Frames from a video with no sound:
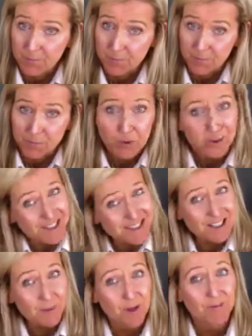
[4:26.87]
before you list
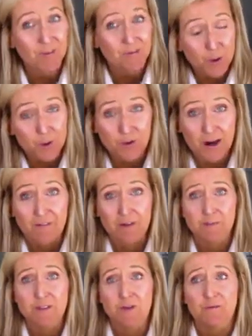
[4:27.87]
them, you have to photograph them.
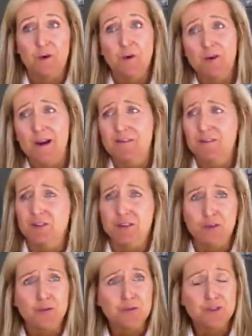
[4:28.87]
So photographs are
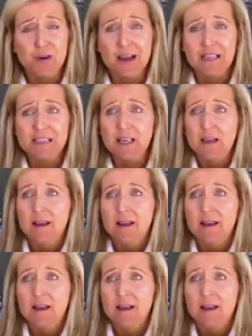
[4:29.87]
huge, you guys.